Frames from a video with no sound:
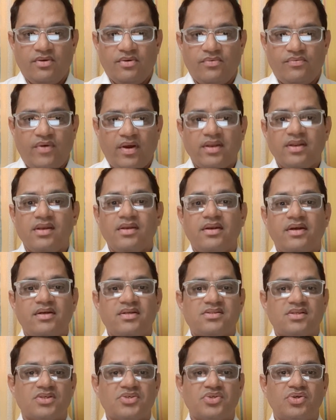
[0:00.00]
Finally, let
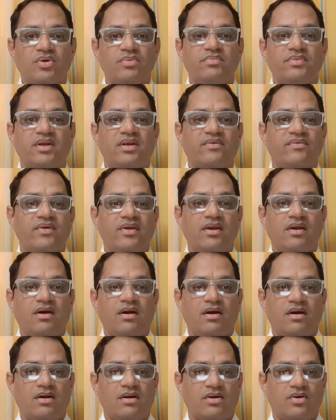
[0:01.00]
us assume that we
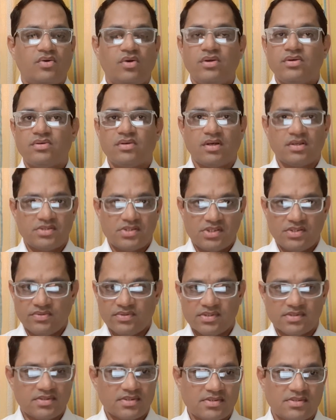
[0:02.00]
are going to achieve
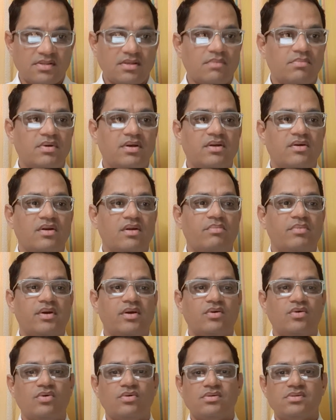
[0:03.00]
the sustainable development
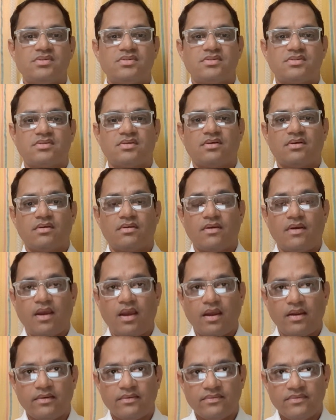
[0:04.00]
goals,
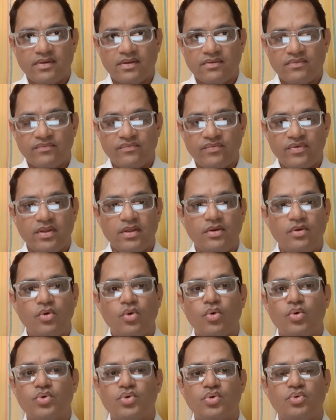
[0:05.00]
and then we
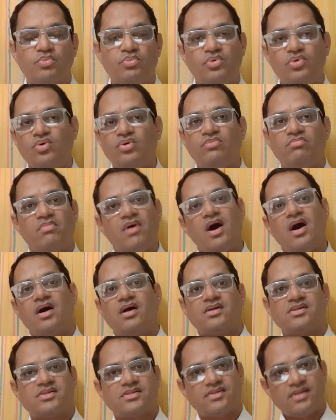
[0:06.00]
go to Moon,
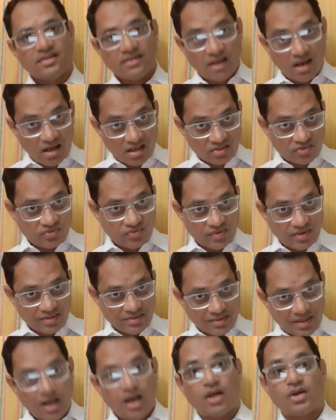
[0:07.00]
Mars, then Earth
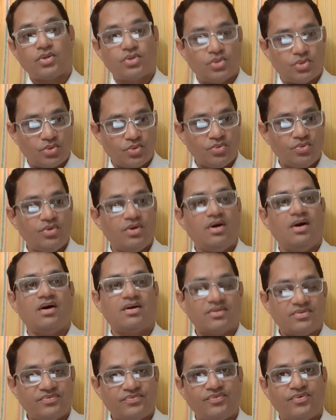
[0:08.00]
1, Earth 2,
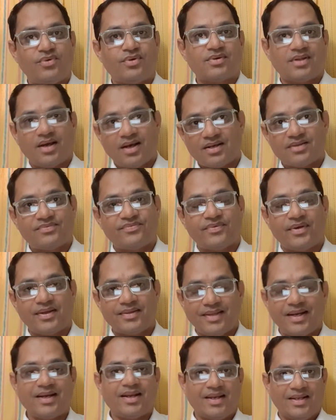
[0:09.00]
Earth 4, Earth 5.
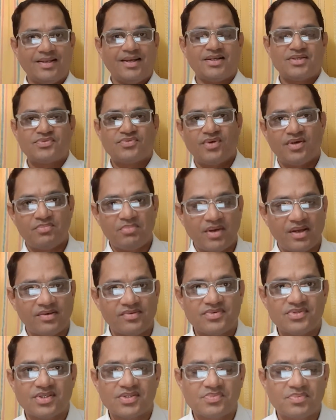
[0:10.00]
That is what my
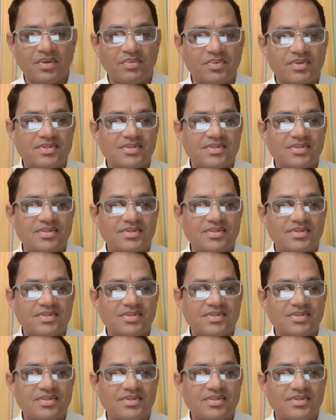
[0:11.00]
research paper